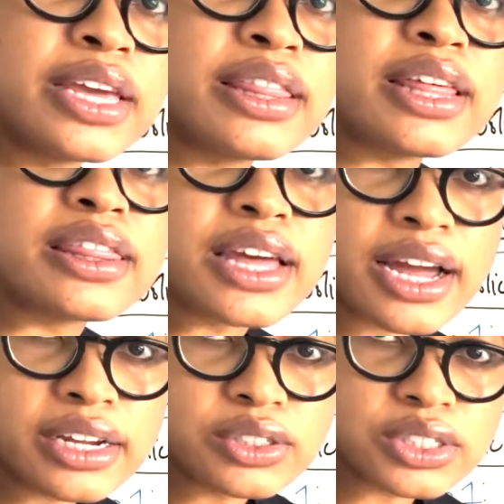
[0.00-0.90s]
than the
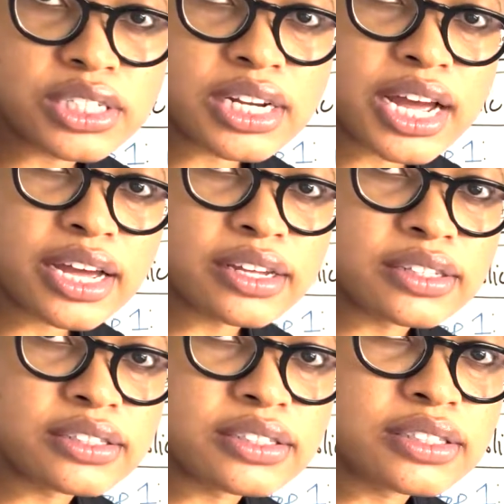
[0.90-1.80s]
hydrogen
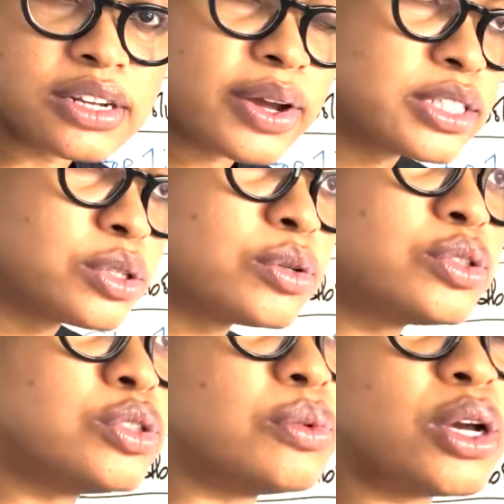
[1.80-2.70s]
ions. Now, I
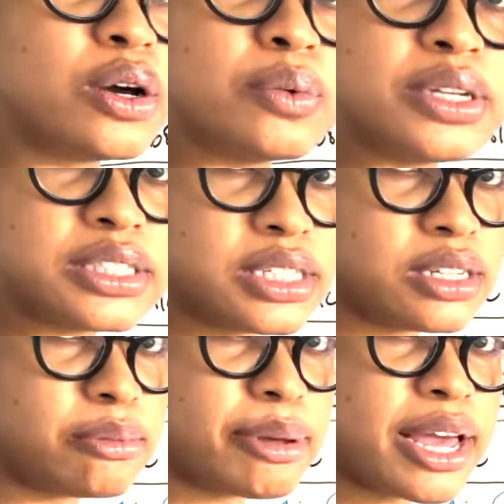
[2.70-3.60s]
told you we always
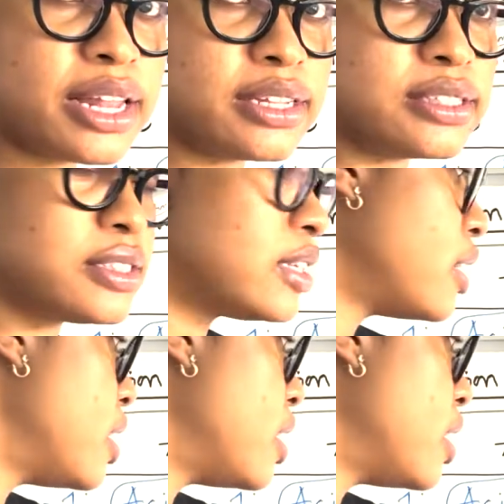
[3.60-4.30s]
need a balance.